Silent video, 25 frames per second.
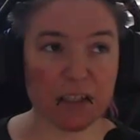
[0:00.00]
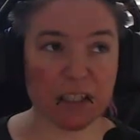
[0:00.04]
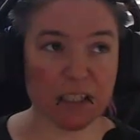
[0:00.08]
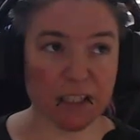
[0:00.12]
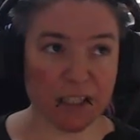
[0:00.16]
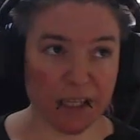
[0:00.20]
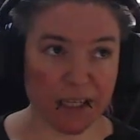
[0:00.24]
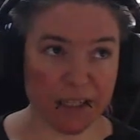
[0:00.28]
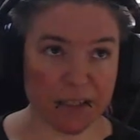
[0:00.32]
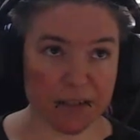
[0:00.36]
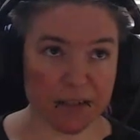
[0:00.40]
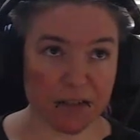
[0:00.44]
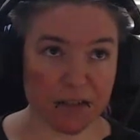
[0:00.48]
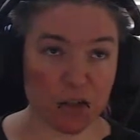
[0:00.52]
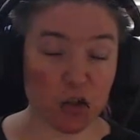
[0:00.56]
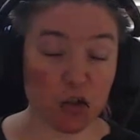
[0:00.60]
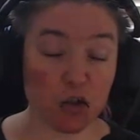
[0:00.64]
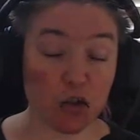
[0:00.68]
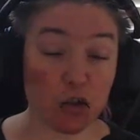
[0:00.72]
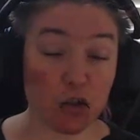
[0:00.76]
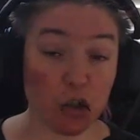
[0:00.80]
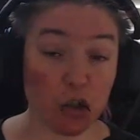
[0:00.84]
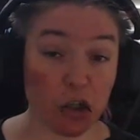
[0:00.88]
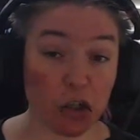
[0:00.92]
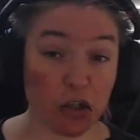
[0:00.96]
Yes,
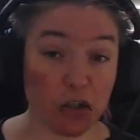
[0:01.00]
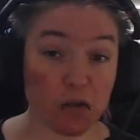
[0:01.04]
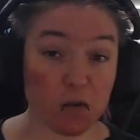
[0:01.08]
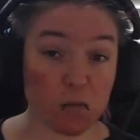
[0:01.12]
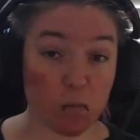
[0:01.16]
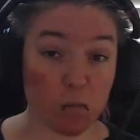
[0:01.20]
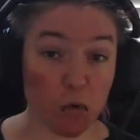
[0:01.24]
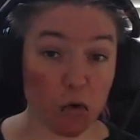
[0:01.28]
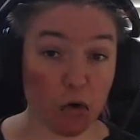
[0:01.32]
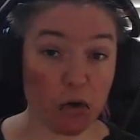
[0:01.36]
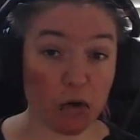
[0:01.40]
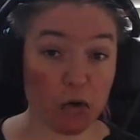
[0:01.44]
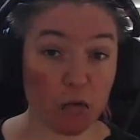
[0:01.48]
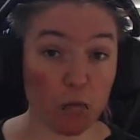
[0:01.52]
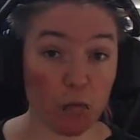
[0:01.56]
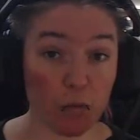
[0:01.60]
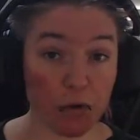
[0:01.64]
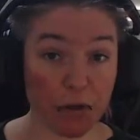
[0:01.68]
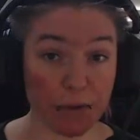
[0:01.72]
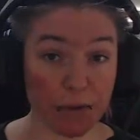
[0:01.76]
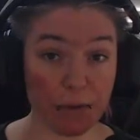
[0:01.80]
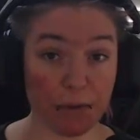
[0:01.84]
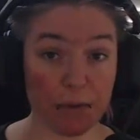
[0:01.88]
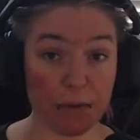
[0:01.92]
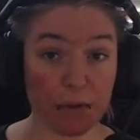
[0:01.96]
your dog is born
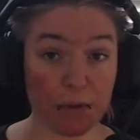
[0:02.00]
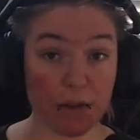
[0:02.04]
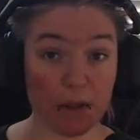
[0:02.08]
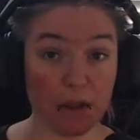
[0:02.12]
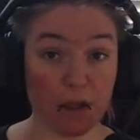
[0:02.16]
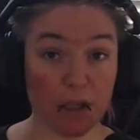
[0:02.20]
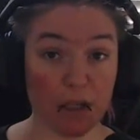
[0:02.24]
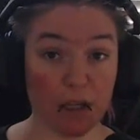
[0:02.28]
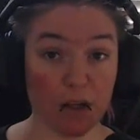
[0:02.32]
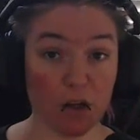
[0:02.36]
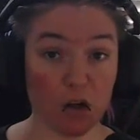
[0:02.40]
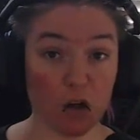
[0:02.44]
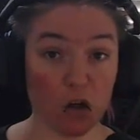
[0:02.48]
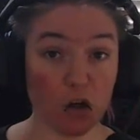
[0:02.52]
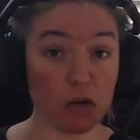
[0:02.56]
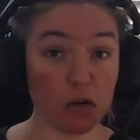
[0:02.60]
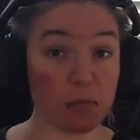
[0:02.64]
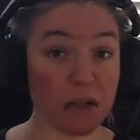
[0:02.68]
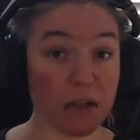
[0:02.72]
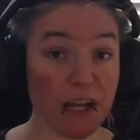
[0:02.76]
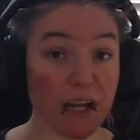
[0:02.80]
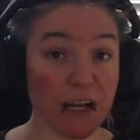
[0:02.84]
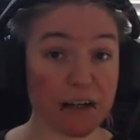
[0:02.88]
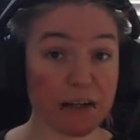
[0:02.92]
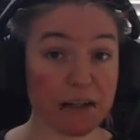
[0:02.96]
with a
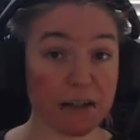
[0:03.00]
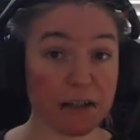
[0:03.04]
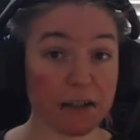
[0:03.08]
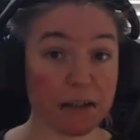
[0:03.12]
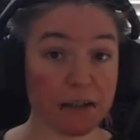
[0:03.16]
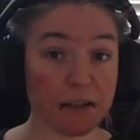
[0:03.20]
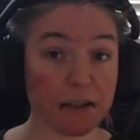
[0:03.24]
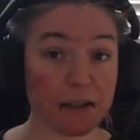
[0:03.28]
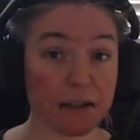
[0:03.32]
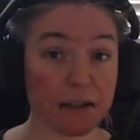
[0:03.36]
gallbladder,